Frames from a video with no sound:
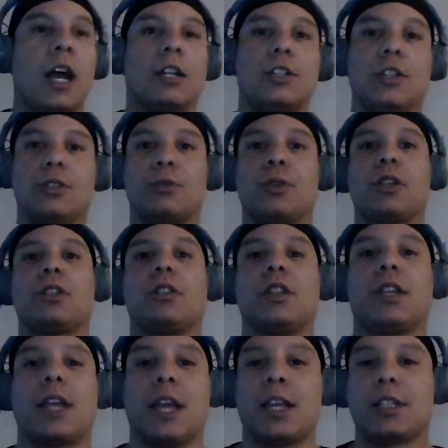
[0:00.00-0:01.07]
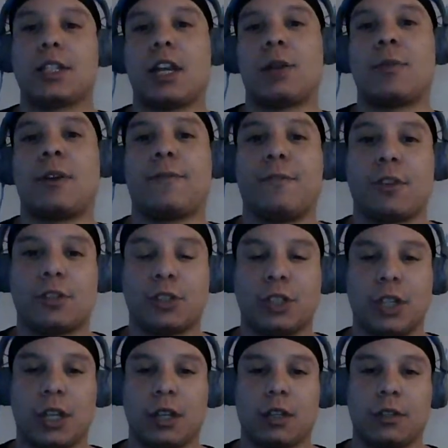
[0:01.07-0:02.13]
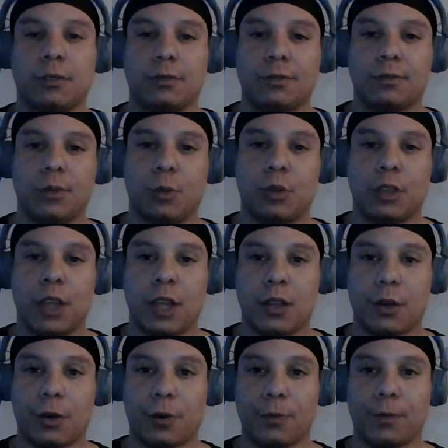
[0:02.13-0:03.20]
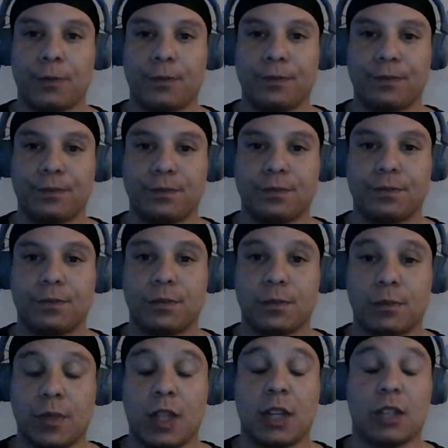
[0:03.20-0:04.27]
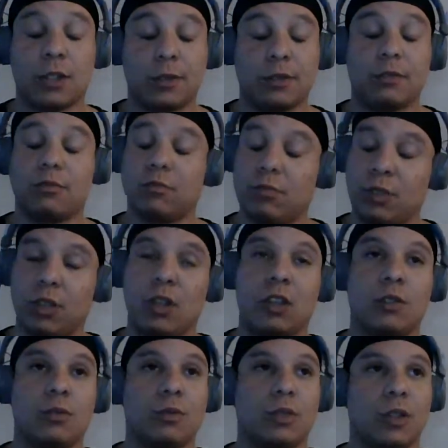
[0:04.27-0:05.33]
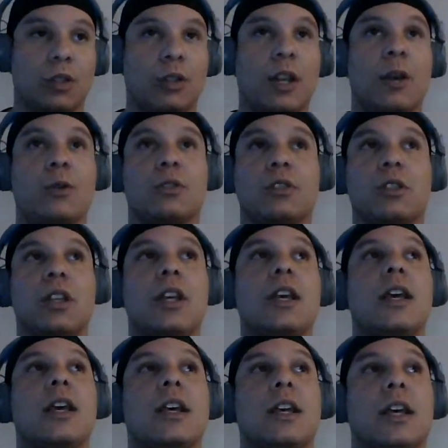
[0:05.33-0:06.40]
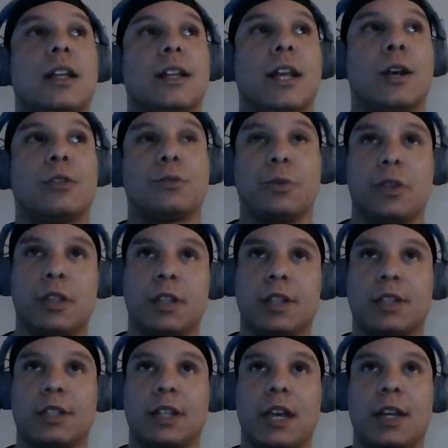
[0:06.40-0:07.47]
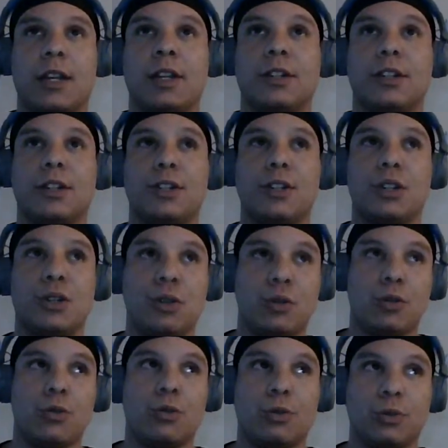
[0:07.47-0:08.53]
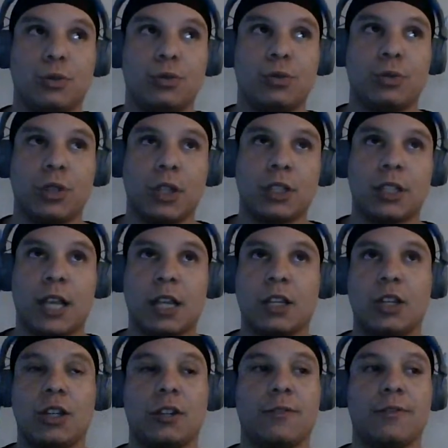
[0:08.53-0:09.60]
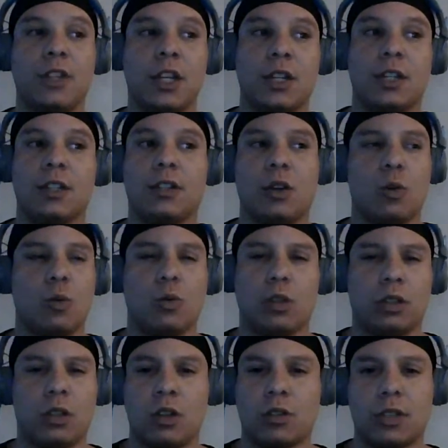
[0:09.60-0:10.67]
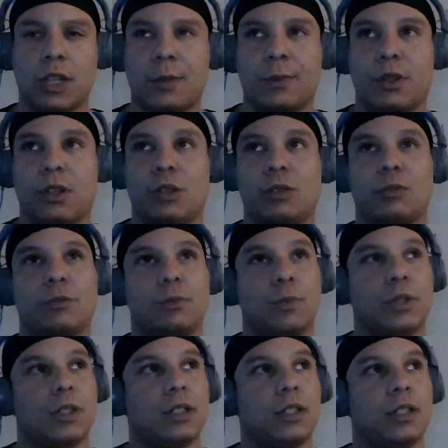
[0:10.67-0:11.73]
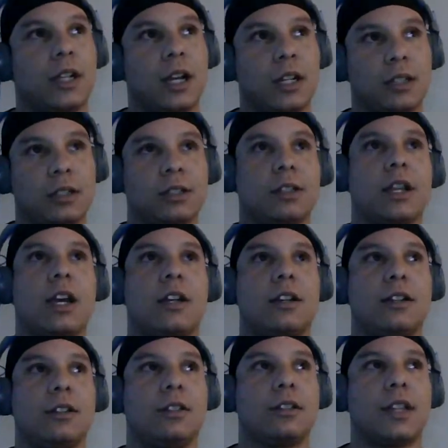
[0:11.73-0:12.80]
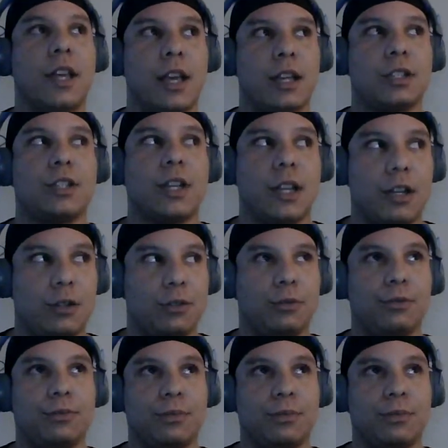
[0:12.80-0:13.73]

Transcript: just recently cashed out my first check with Anchor, and it's, so that was really exciting to do, because I could have done it a long time ago, but I decided to cash out,